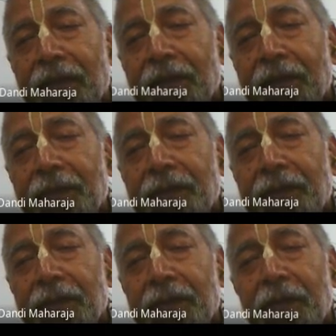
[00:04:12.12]
So this
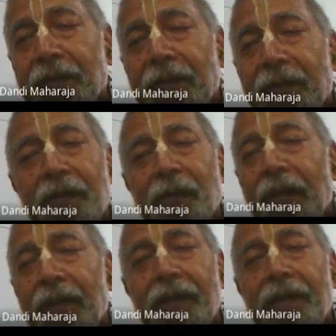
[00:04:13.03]
is my
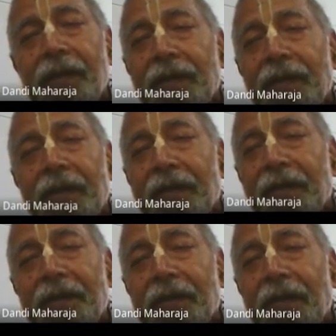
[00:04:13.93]

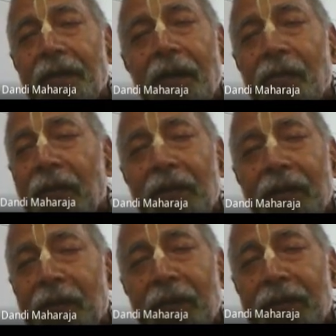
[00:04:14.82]
humble request,
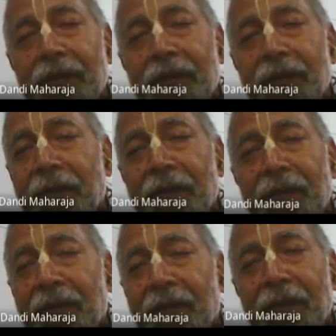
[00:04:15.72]
you know,
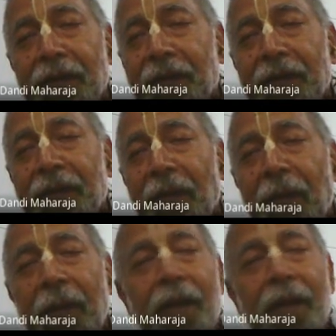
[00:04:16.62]
like
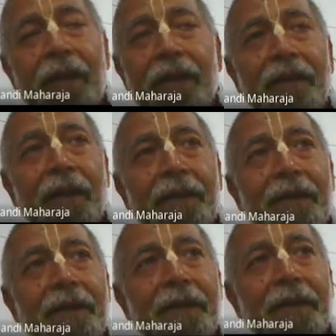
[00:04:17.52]
that.
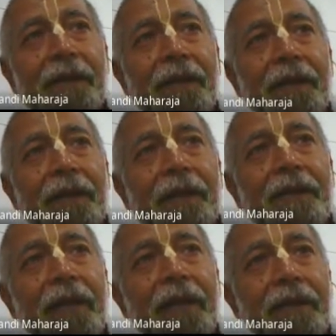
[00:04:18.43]
Then the
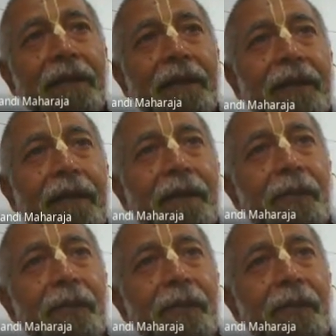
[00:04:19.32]
second prayer,